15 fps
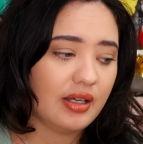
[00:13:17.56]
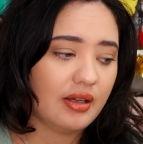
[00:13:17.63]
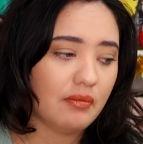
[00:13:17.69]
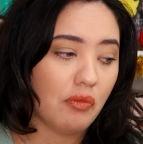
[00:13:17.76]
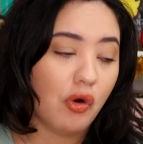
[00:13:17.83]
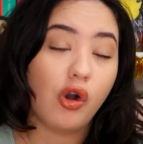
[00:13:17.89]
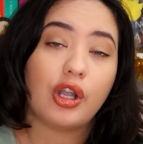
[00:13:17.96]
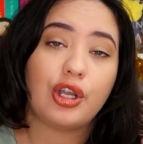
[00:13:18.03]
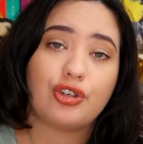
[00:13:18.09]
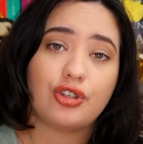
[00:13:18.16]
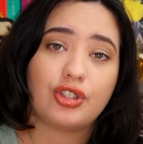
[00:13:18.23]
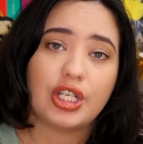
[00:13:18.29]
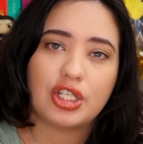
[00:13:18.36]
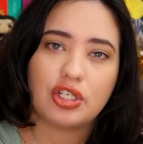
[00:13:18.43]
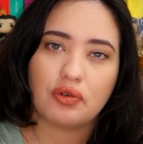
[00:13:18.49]
more
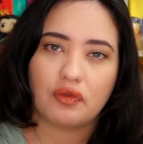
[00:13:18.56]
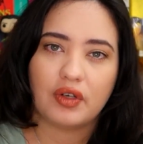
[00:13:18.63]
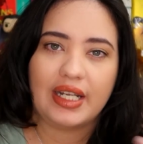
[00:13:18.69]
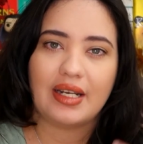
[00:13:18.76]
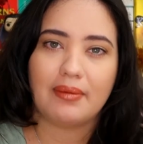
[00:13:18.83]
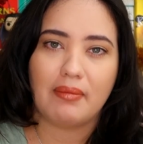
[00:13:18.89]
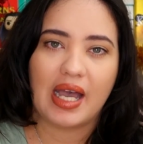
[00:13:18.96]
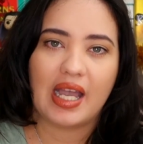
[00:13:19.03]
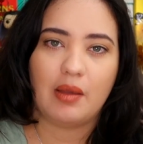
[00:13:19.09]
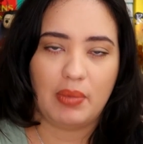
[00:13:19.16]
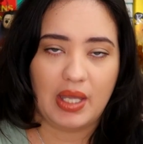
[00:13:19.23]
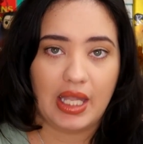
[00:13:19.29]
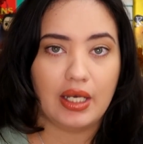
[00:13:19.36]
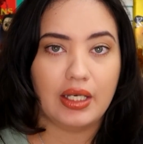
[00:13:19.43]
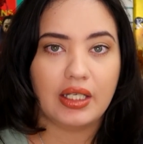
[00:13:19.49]
interesting to read, in my
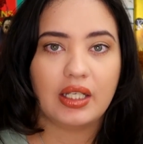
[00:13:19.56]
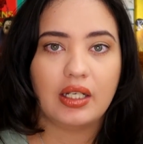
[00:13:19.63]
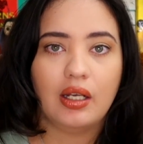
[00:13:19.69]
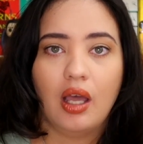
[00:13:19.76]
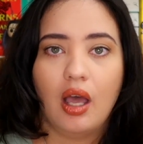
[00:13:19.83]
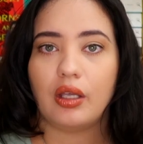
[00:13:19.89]
opinion.